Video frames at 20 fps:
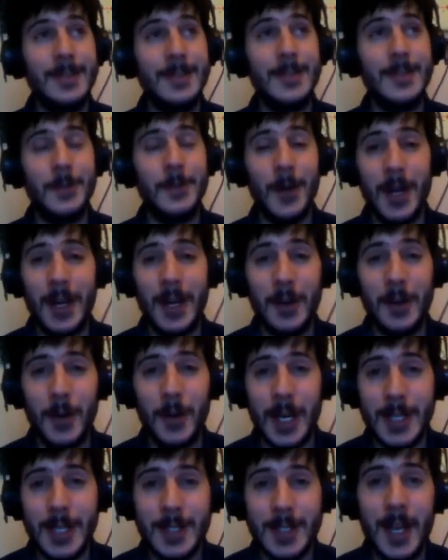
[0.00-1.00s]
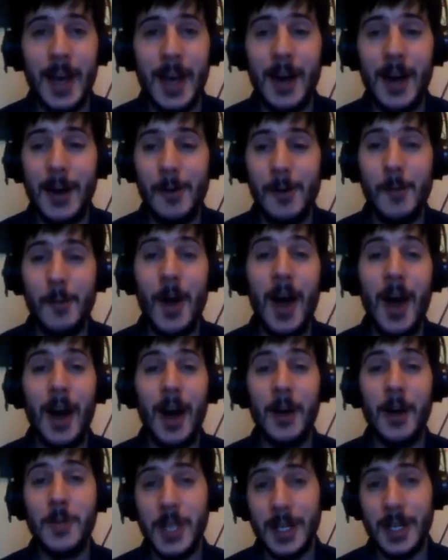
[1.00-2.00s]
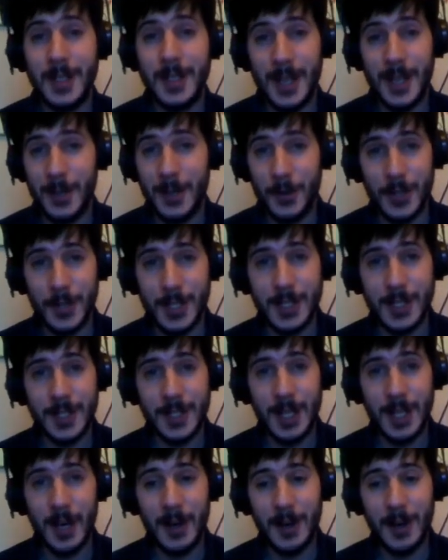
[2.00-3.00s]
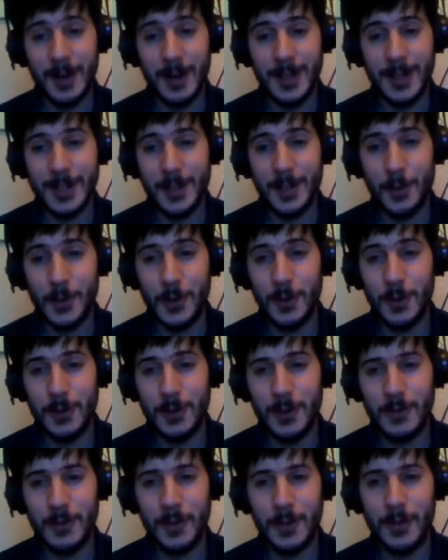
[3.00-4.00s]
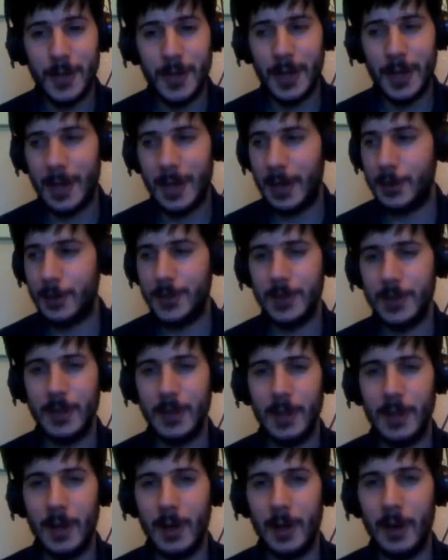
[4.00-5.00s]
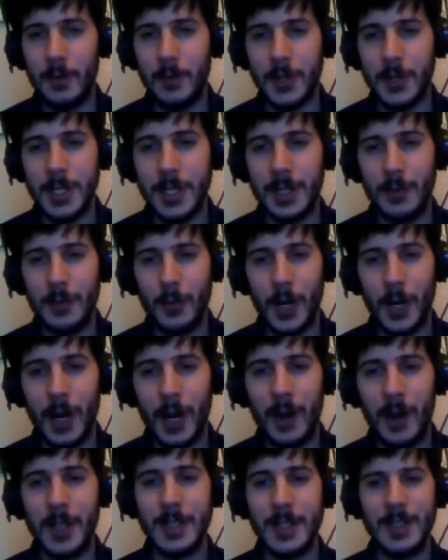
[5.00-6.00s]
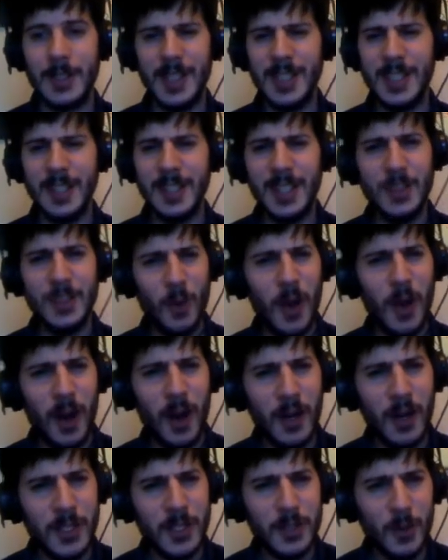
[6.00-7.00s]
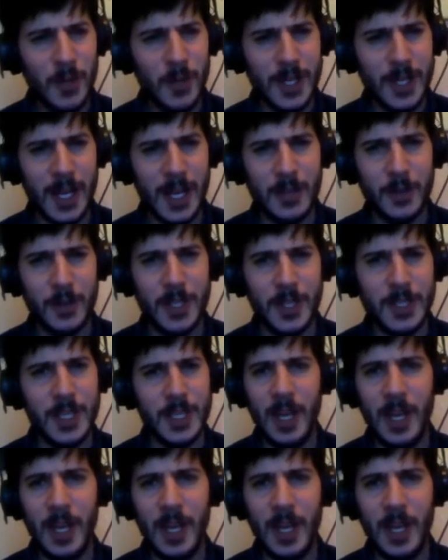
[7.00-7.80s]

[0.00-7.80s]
Fuck it, who cares? I'm shit at Tetris. So 250,000. Obviously didn't realise that's quite a high score in Tetris.